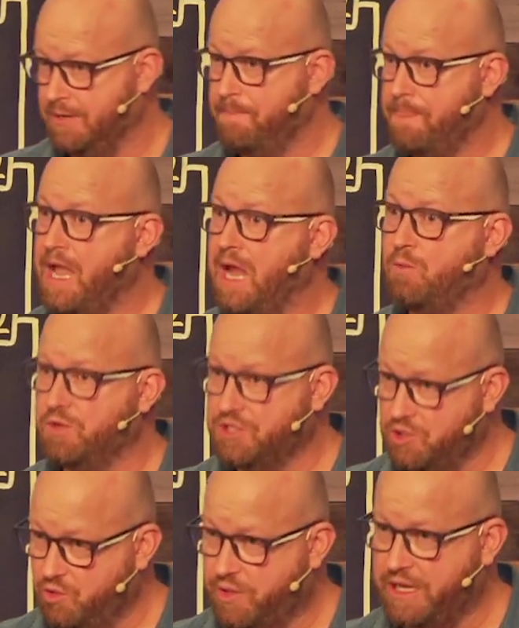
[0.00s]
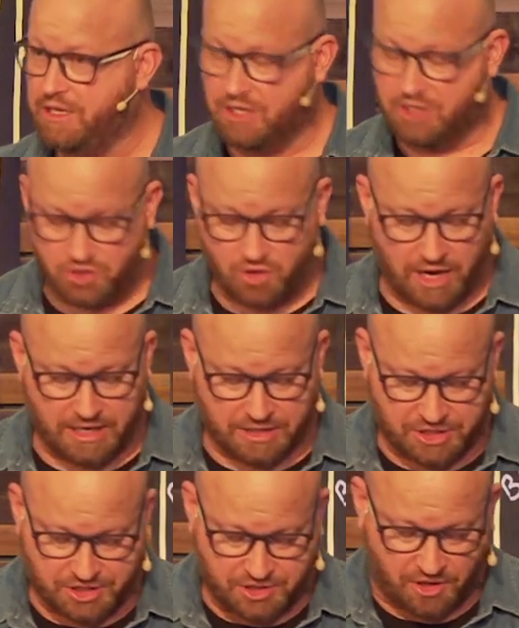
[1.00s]
and was looking to try to
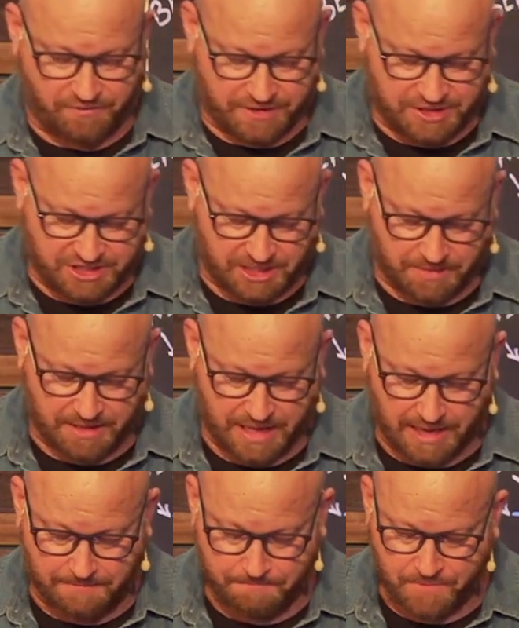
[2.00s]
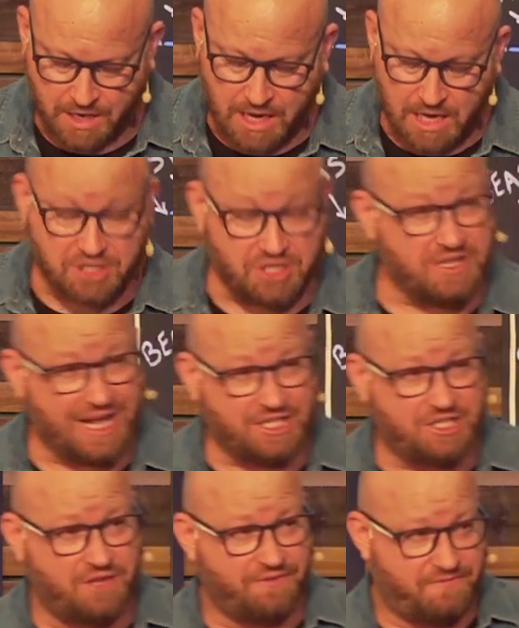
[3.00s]
soften some of that. So that's
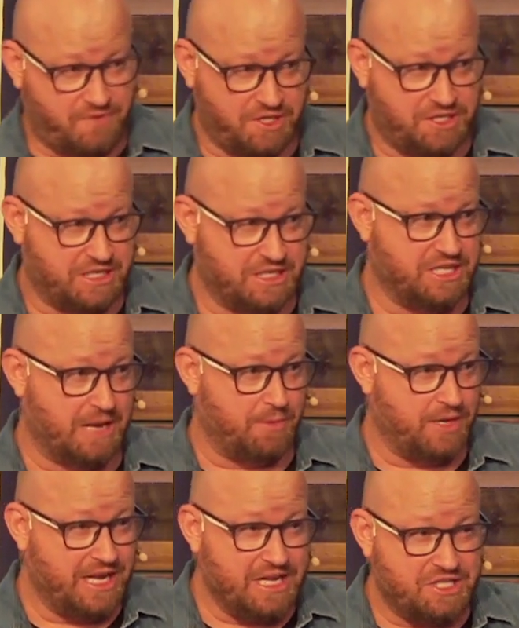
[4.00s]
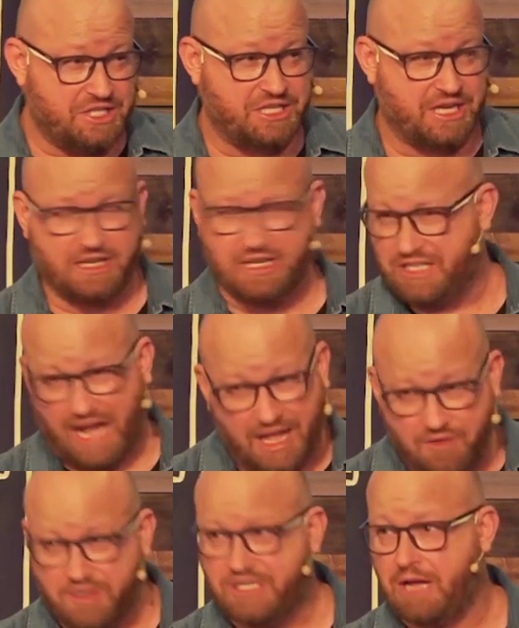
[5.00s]
the first example. Here's the second. There's other
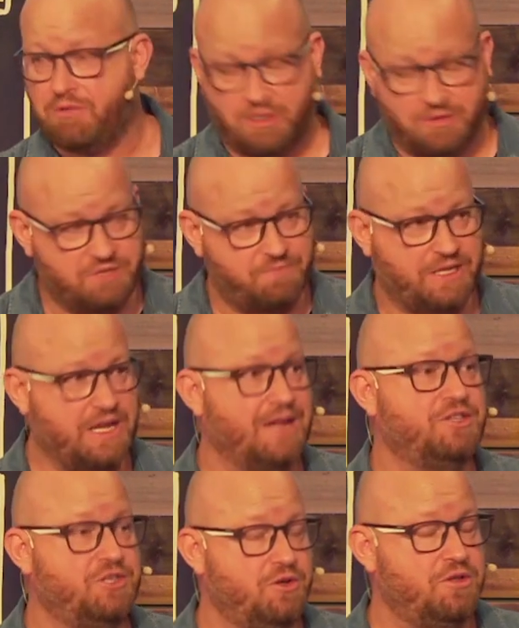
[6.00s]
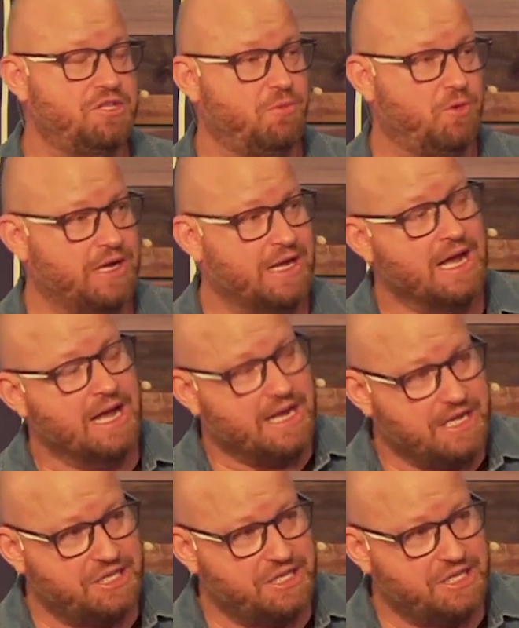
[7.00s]
examples. I'll just pick out two this morning. Here's